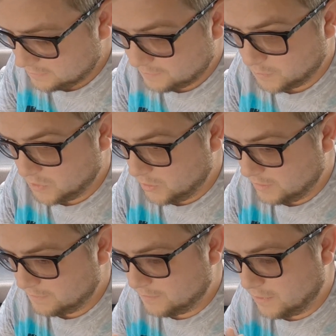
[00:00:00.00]
from
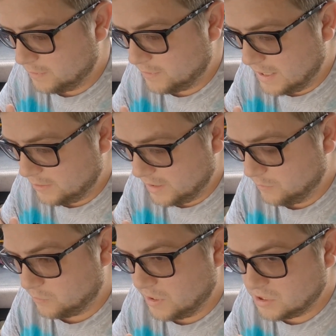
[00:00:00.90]
going farther out
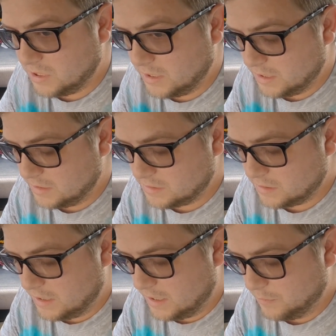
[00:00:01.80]
and reaching its
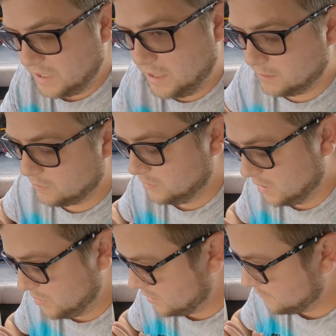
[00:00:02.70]
mechanical
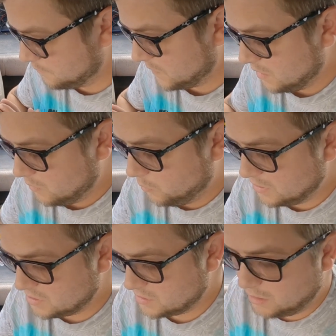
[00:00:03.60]
limit,
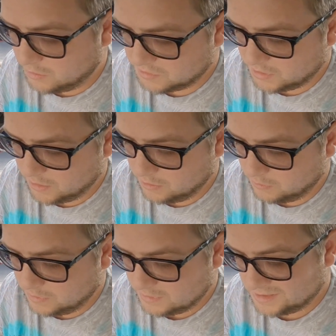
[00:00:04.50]
which is
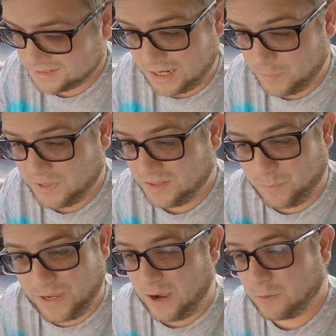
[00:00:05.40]
also stopping the
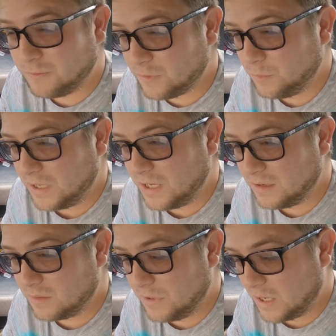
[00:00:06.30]
power from
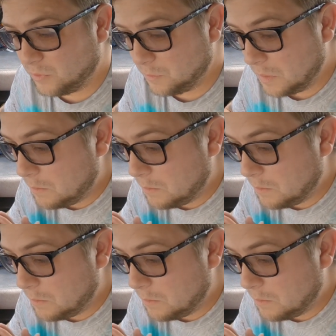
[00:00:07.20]
being to be able to be